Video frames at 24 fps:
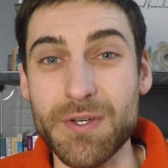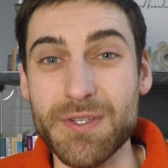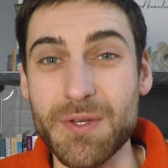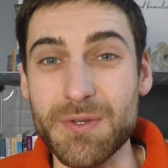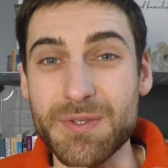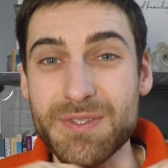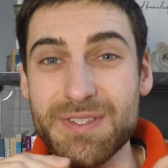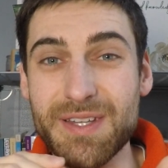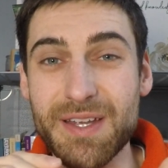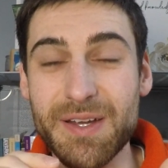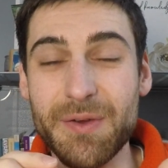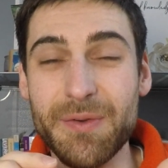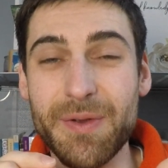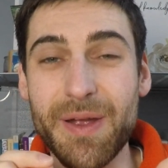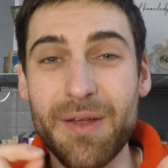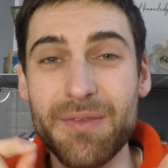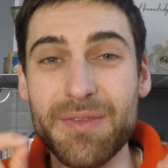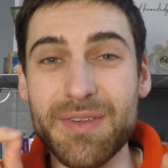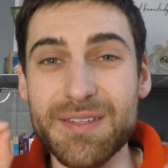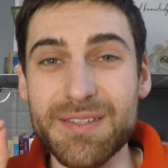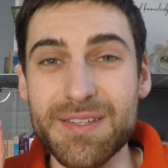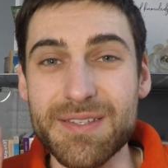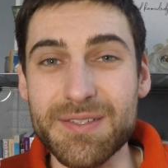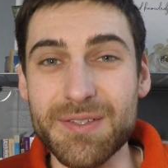So stick around.
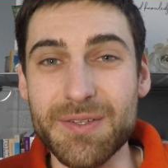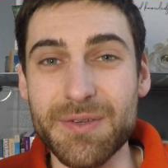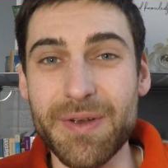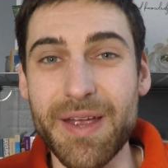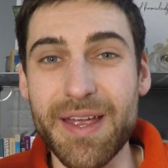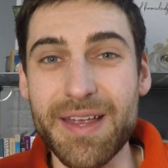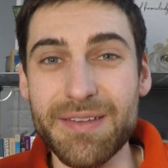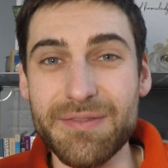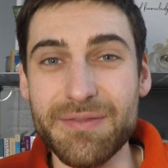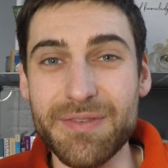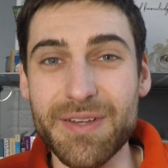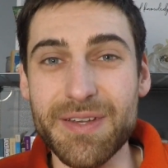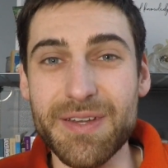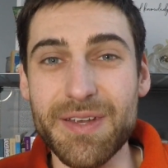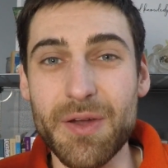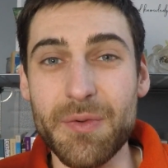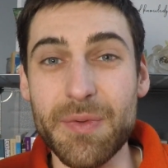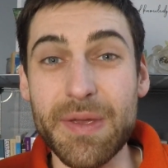This is great video.